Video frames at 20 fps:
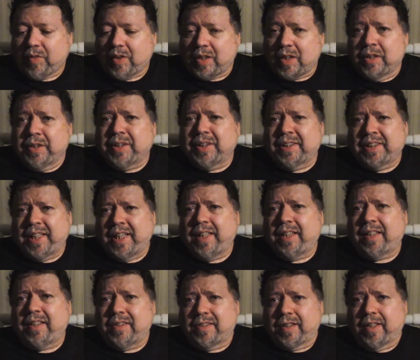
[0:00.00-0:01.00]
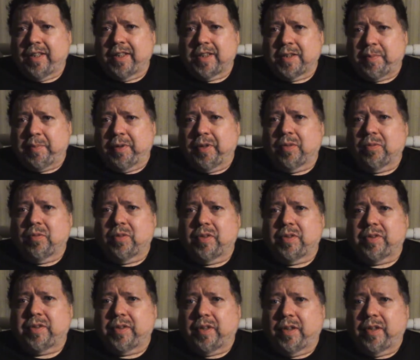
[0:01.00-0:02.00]
The lady's husband
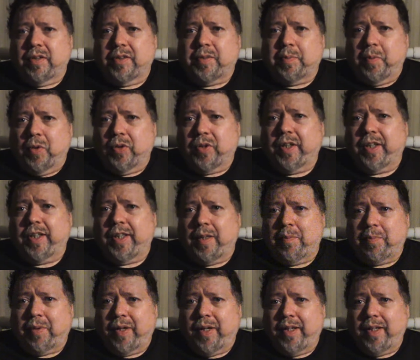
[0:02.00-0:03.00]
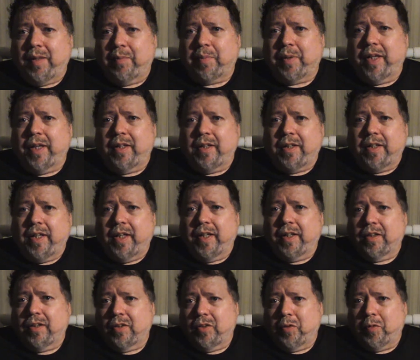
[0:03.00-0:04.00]
was smoking a pipe, and he had
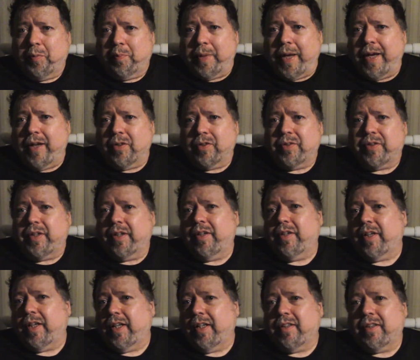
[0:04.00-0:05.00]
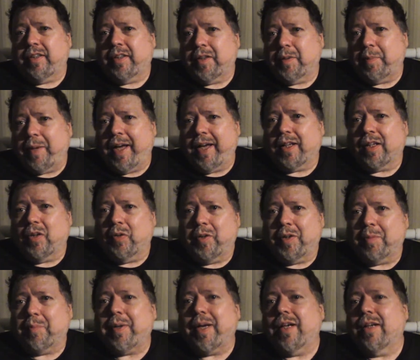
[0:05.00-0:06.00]
a little pouch there, and he had the tobacco in
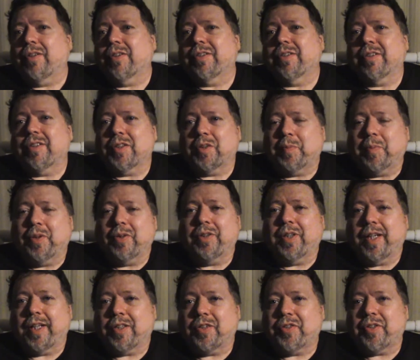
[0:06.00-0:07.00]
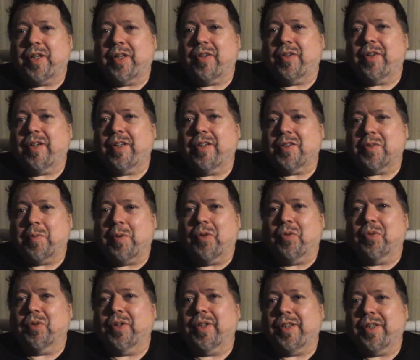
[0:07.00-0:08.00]
the pouch, and it smelled like cherry, and it smelled
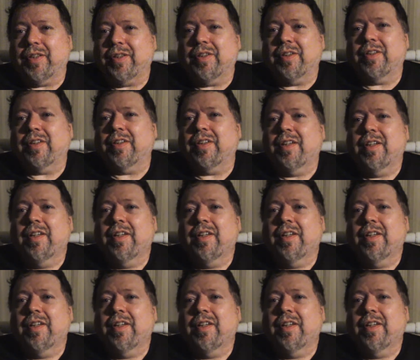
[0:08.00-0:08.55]
really good. And